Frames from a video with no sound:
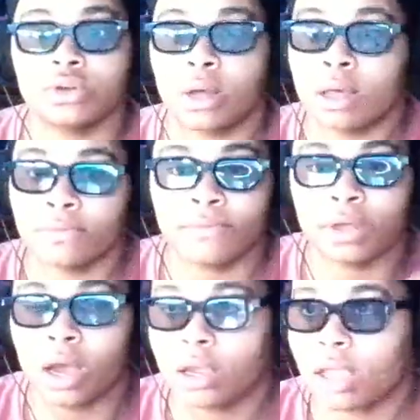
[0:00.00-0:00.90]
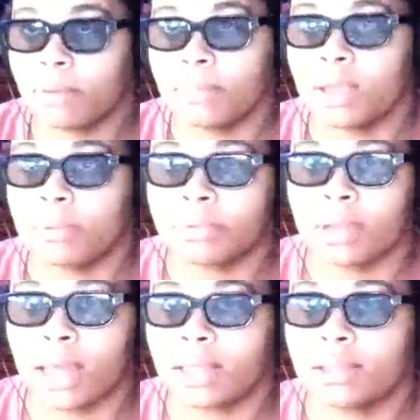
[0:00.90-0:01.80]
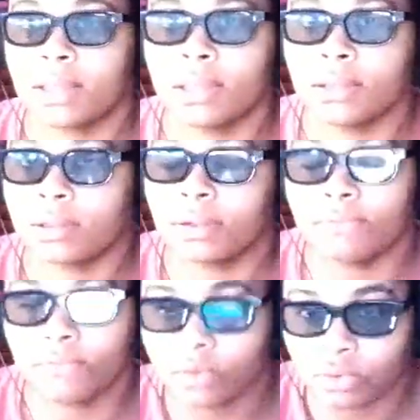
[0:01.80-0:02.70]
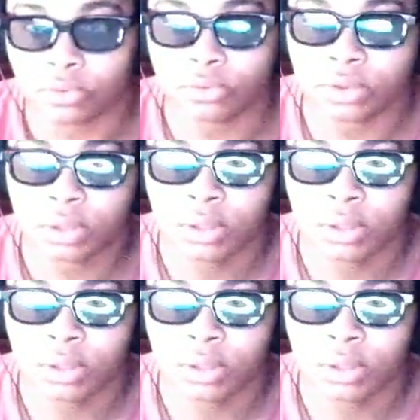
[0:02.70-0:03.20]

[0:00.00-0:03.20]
on the other video. Y'all gave me up to like 10, 10 views